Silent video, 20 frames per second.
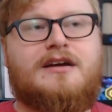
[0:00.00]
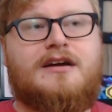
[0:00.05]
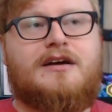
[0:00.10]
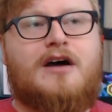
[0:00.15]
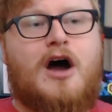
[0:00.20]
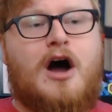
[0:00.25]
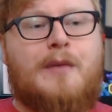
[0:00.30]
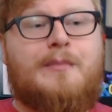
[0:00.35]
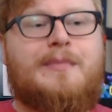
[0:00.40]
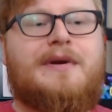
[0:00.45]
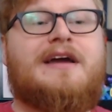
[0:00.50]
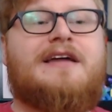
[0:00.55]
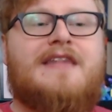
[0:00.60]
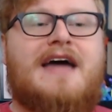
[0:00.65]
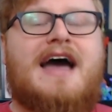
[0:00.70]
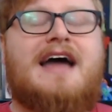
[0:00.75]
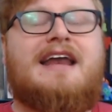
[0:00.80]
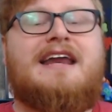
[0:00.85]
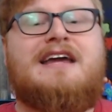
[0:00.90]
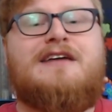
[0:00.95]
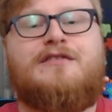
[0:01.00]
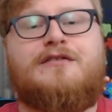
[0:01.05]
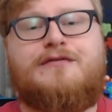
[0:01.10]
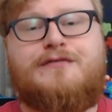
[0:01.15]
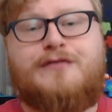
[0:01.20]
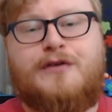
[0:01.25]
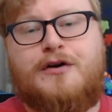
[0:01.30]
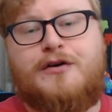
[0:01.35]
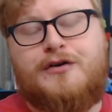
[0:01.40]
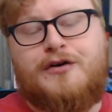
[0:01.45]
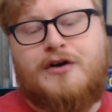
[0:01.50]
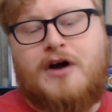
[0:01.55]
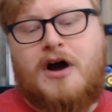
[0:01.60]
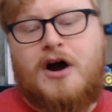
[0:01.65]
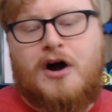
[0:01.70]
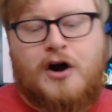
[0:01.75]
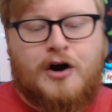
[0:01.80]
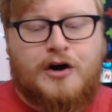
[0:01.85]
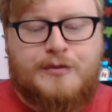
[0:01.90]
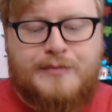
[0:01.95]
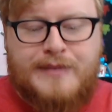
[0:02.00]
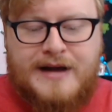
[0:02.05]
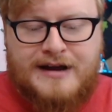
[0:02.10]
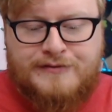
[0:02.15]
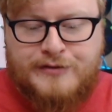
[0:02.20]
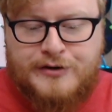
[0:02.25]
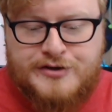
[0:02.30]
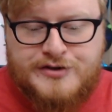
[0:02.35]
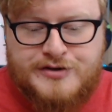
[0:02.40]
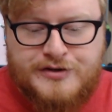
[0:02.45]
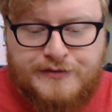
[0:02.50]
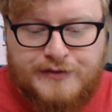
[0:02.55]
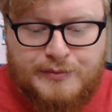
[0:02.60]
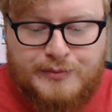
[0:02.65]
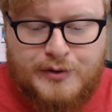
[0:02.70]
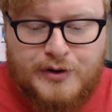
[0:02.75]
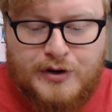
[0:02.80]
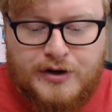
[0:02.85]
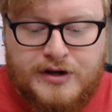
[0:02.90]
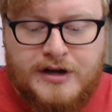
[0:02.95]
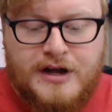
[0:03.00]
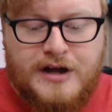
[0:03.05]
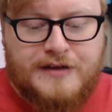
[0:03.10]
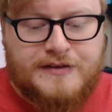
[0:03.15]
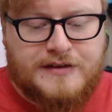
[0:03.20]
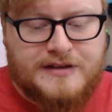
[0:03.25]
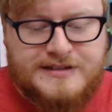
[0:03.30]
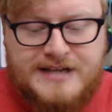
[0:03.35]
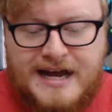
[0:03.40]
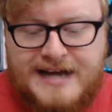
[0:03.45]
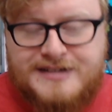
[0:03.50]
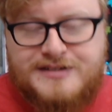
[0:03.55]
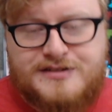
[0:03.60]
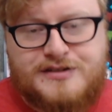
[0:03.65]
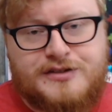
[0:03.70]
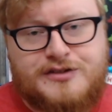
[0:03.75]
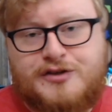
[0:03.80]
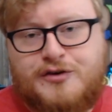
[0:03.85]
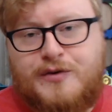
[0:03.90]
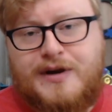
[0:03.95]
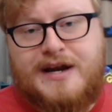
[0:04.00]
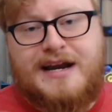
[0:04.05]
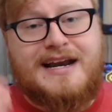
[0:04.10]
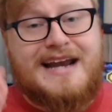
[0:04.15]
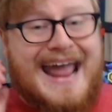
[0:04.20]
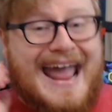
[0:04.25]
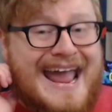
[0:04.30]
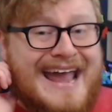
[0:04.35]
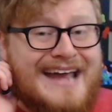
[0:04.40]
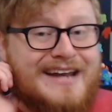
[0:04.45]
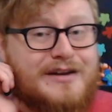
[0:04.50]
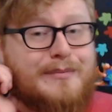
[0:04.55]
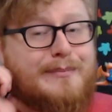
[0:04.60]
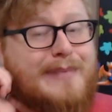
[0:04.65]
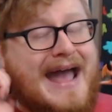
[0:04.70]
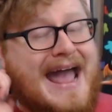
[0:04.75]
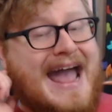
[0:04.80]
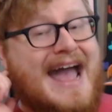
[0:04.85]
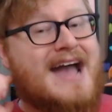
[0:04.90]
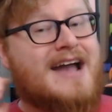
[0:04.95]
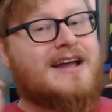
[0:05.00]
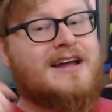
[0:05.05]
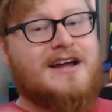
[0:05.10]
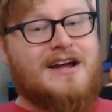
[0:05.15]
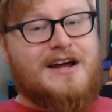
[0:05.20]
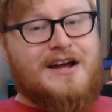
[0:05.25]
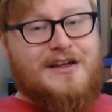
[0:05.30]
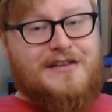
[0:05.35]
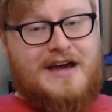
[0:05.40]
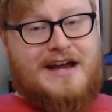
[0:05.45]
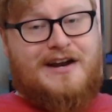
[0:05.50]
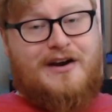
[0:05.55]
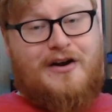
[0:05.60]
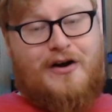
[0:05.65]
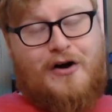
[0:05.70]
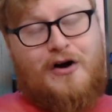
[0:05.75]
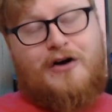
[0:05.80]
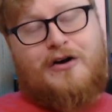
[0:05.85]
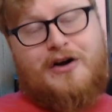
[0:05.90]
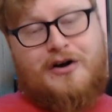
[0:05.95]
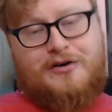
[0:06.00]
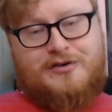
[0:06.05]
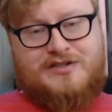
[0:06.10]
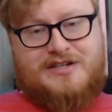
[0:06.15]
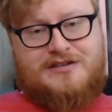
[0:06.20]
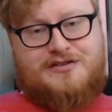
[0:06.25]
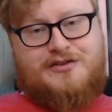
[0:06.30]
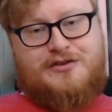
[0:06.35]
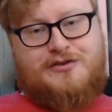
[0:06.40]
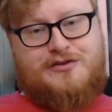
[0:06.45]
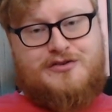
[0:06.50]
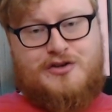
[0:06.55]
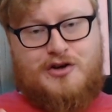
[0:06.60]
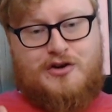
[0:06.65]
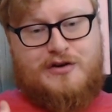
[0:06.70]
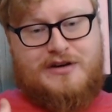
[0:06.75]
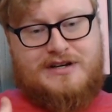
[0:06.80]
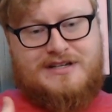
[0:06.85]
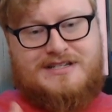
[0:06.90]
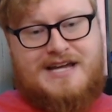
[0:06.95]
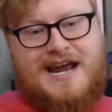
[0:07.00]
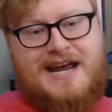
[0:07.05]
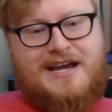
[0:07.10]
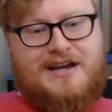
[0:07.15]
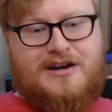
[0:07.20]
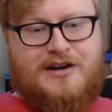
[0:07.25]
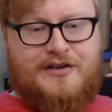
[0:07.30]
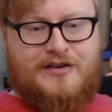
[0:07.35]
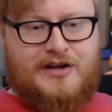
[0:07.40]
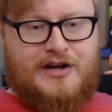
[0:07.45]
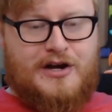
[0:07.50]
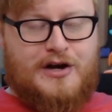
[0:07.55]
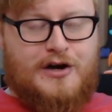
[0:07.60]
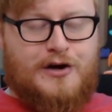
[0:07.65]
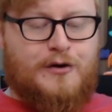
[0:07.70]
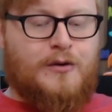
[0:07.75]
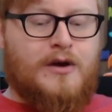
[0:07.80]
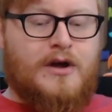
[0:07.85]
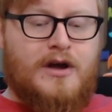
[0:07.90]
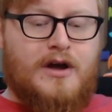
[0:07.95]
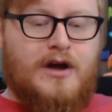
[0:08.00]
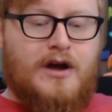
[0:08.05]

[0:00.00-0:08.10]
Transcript: upping that even further, a hardback version of the book, the dice, the screen, and a bag that it all goes into so you can take it on the go.